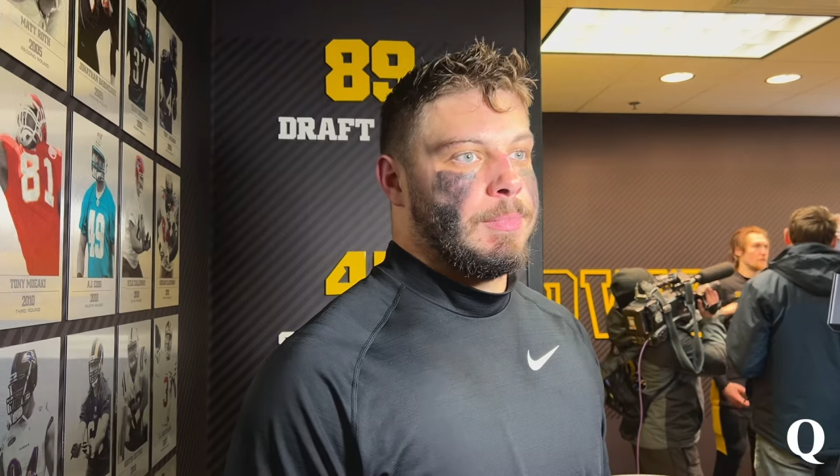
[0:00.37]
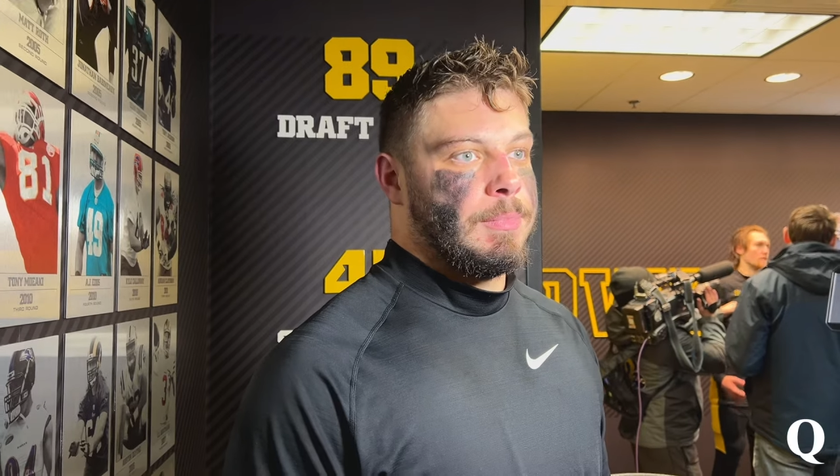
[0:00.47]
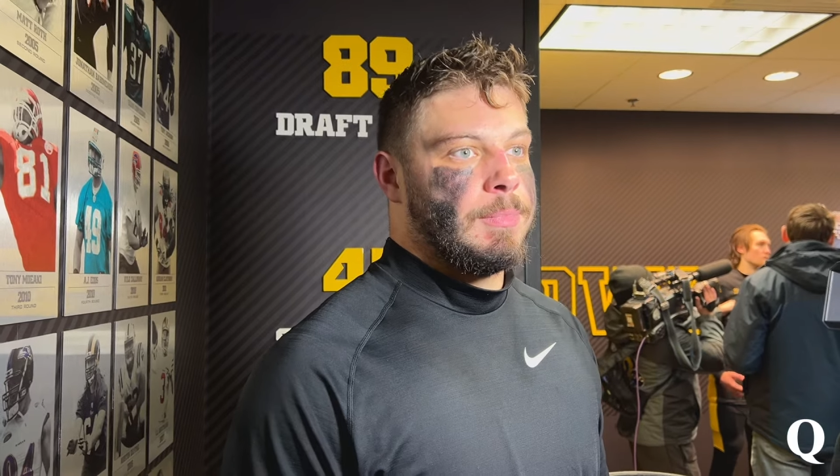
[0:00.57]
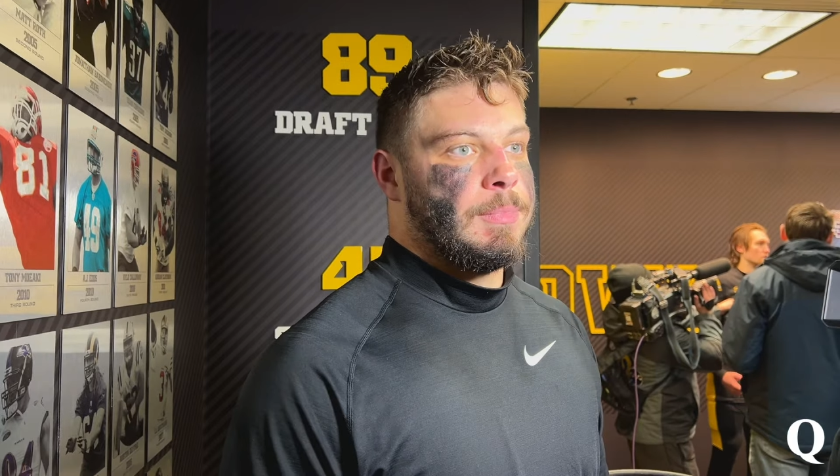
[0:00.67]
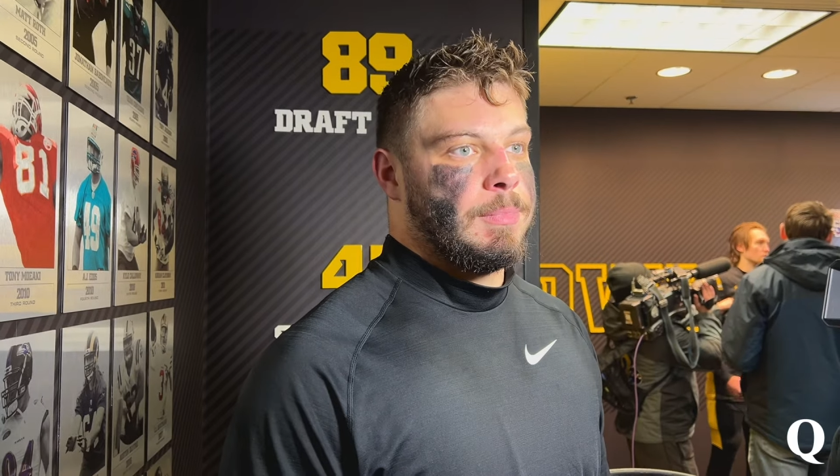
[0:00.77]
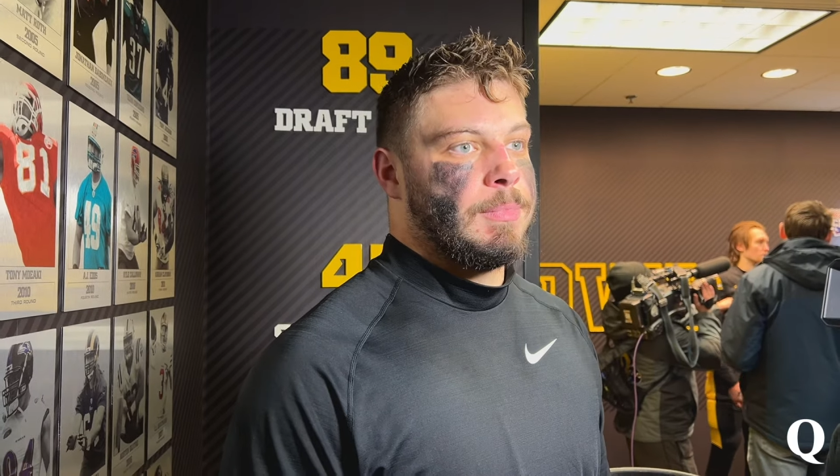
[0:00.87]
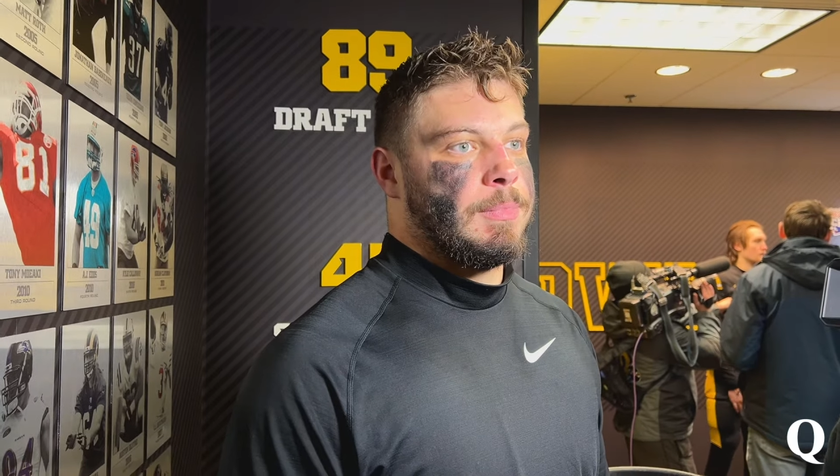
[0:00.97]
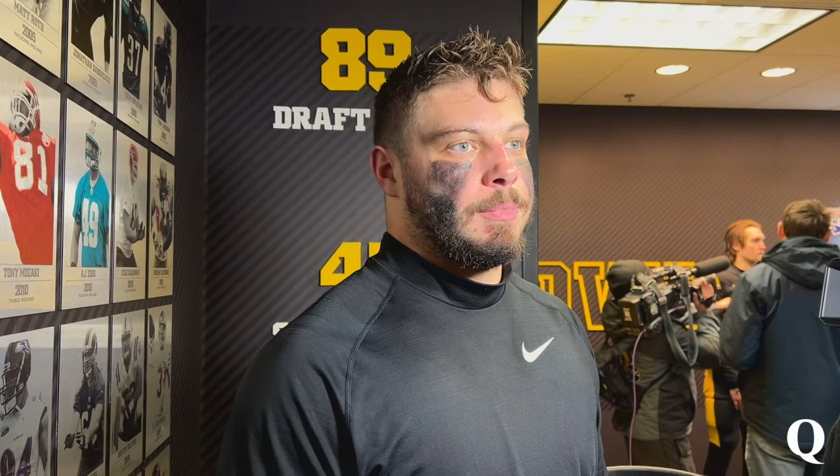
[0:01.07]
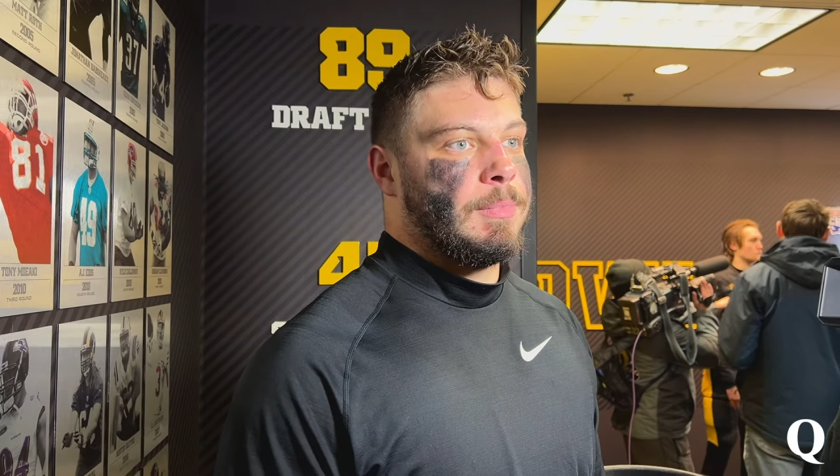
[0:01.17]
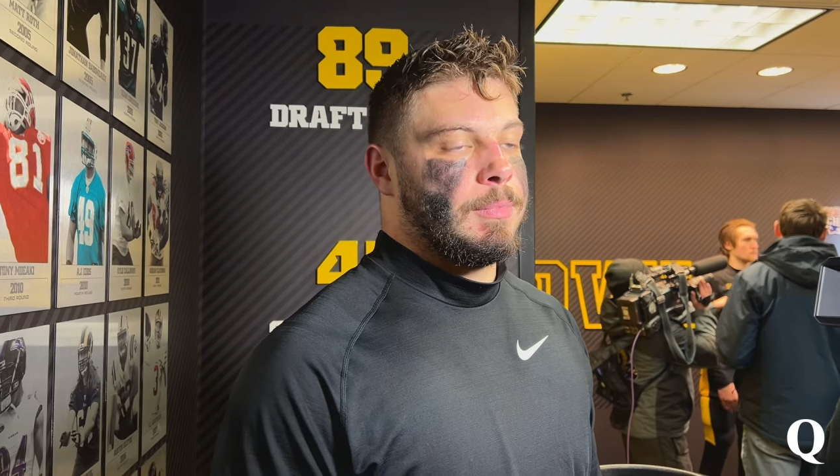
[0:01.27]
what
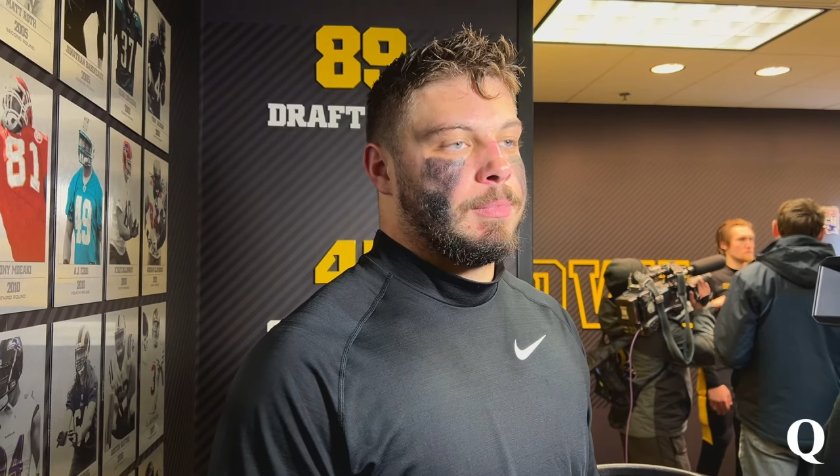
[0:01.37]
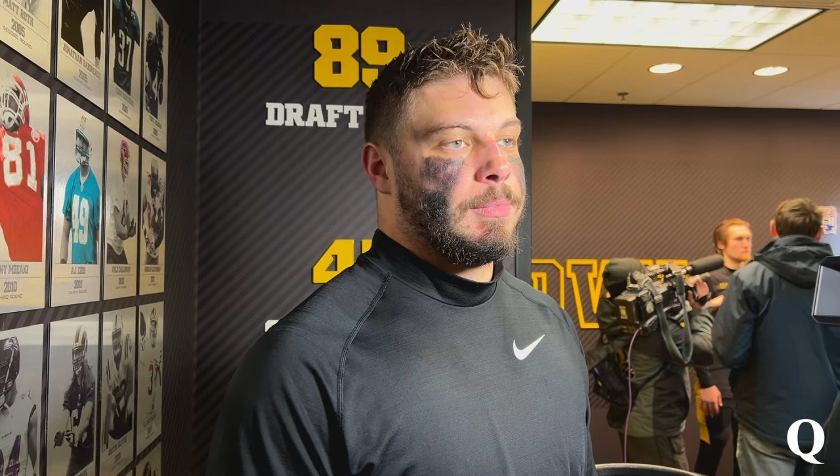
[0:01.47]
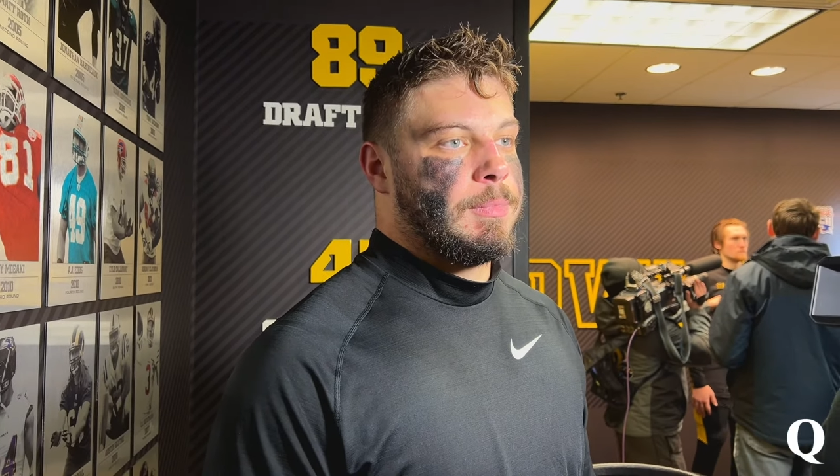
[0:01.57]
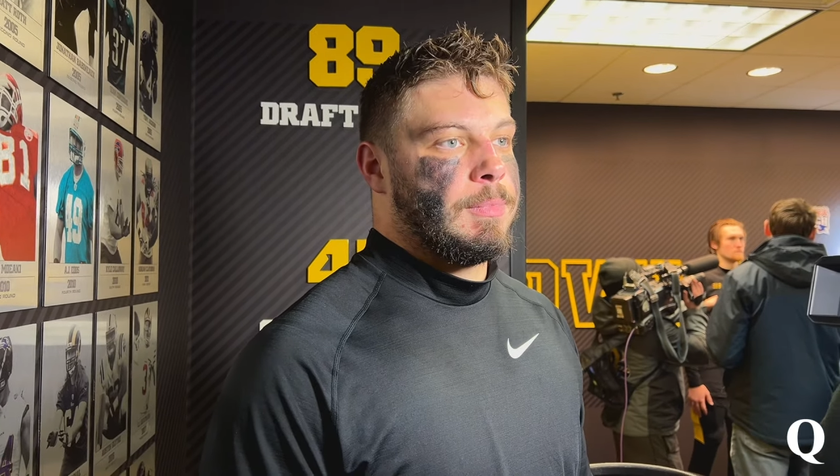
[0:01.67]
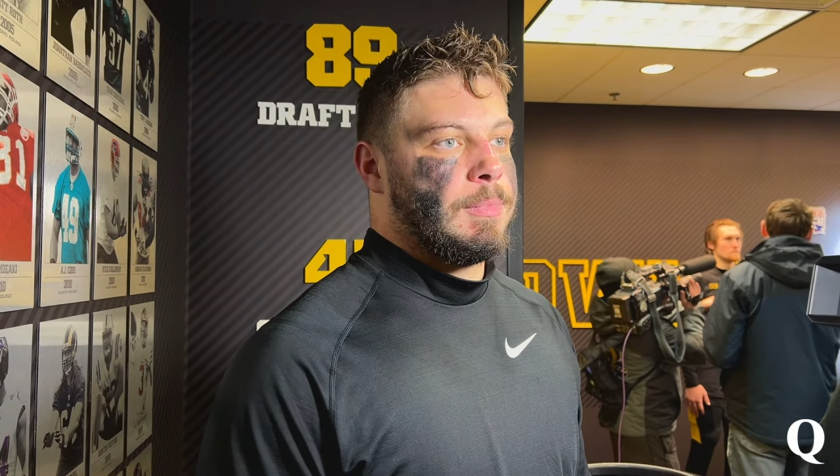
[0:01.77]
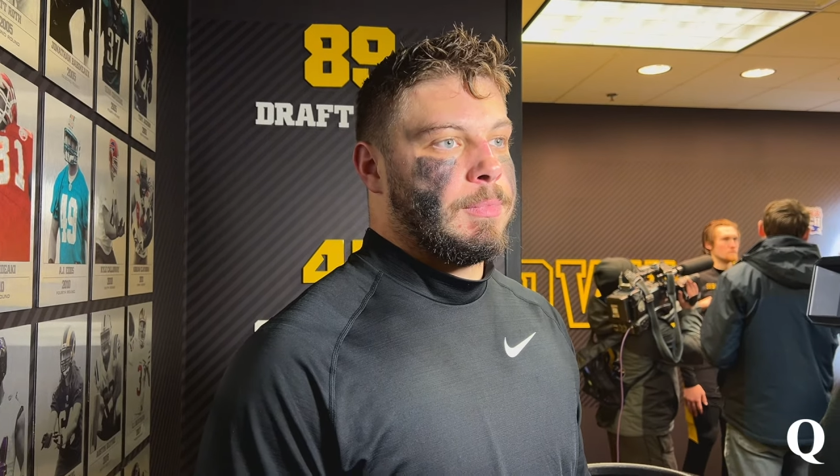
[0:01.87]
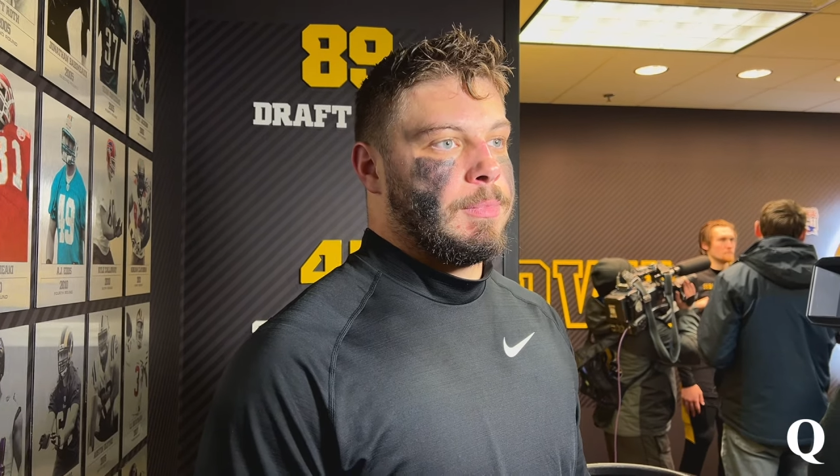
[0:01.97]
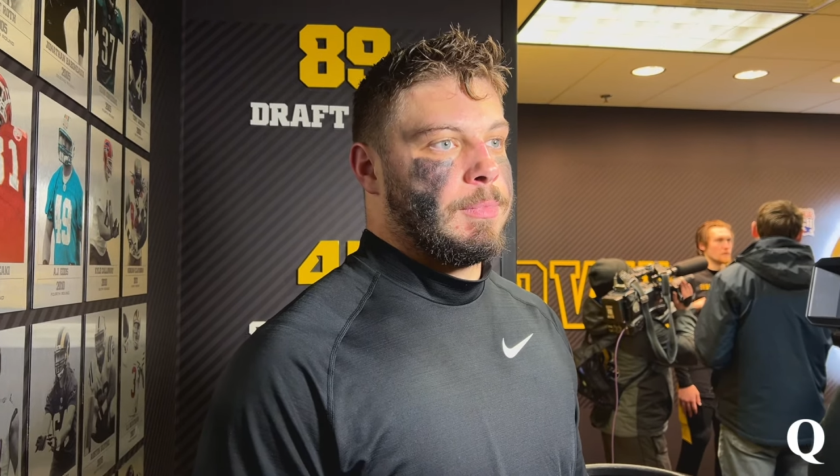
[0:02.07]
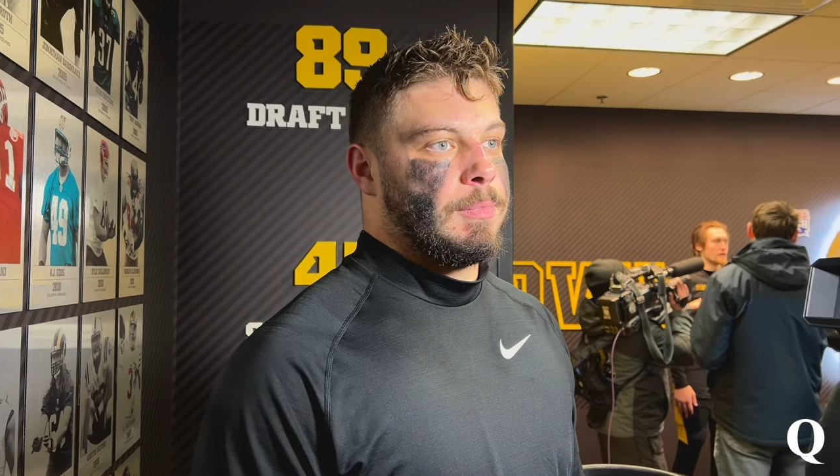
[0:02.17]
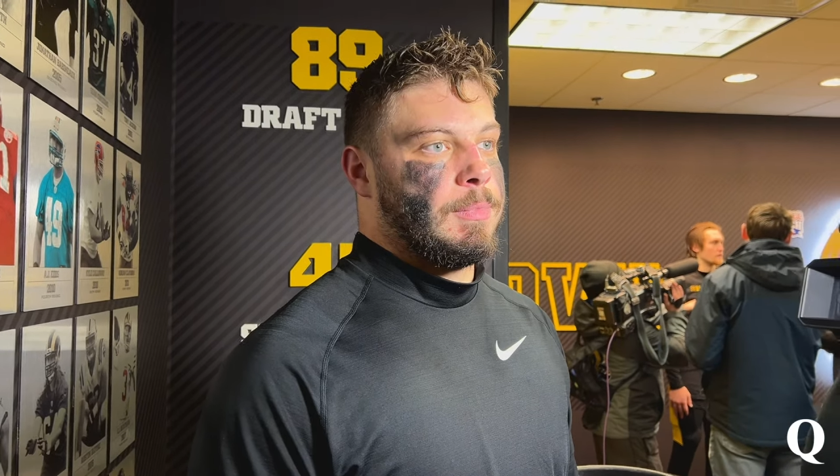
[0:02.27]
what was the
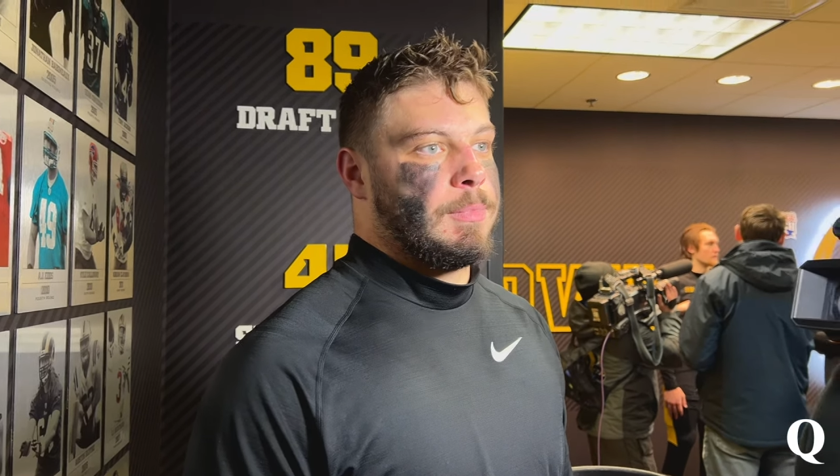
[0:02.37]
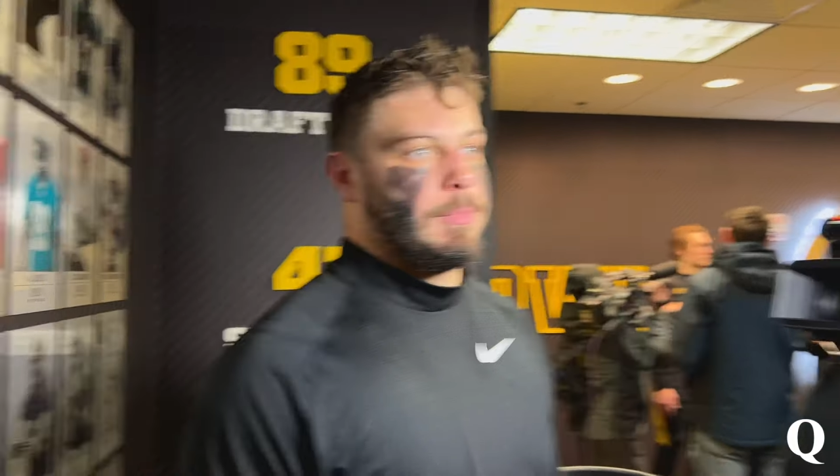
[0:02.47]
message